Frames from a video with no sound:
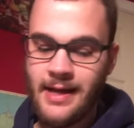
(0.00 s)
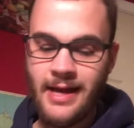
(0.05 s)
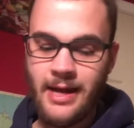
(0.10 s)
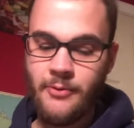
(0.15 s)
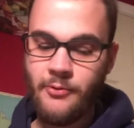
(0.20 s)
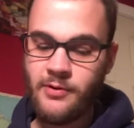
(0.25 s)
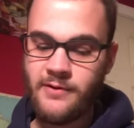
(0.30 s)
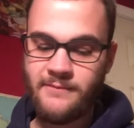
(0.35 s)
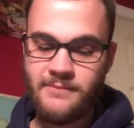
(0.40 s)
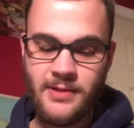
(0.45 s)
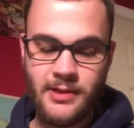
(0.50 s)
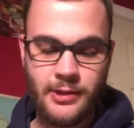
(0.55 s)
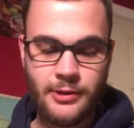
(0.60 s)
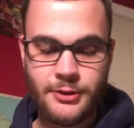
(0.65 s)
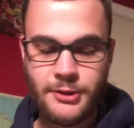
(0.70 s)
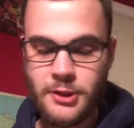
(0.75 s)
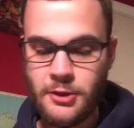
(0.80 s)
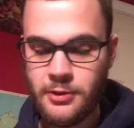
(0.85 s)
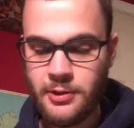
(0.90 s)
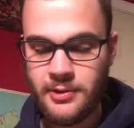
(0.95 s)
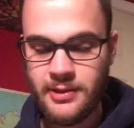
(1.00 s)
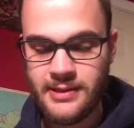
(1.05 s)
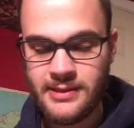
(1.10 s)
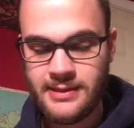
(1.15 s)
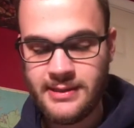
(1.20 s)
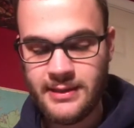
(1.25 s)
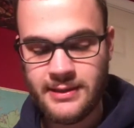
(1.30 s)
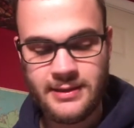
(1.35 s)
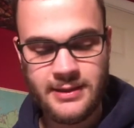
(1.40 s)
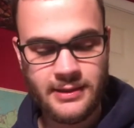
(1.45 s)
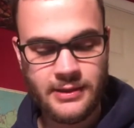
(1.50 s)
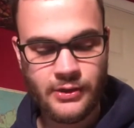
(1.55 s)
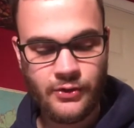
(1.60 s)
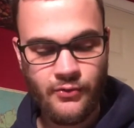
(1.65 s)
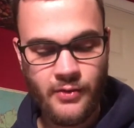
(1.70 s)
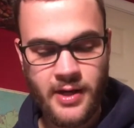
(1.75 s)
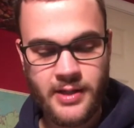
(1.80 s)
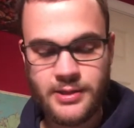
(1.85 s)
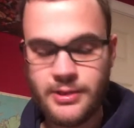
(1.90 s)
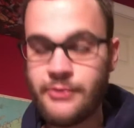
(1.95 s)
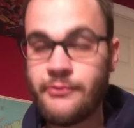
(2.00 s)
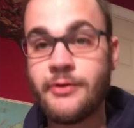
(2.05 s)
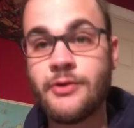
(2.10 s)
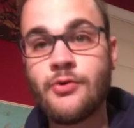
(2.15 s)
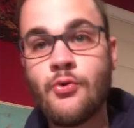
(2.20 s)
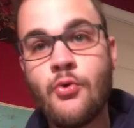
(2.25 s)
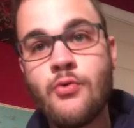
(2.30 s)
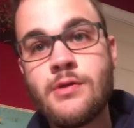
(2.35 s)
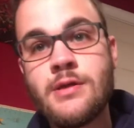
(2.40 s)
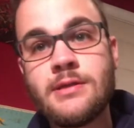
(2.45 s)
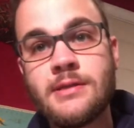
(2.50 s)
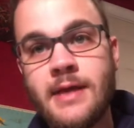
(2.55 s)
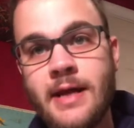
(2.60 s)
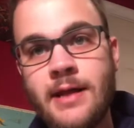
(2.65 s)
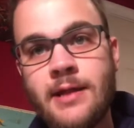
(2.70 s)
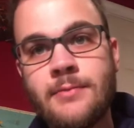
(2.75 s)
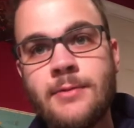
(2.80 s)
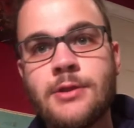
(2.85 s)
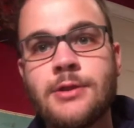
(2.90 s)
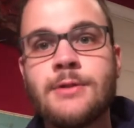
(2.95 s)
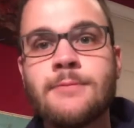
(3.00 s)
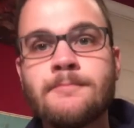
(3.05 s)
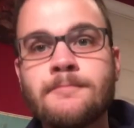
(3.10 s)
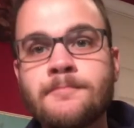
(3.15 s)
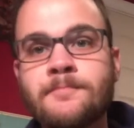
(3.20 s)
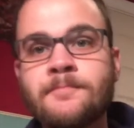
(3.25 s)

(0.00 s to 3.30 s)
It would have been a journalistic disgrace to ignore these elements.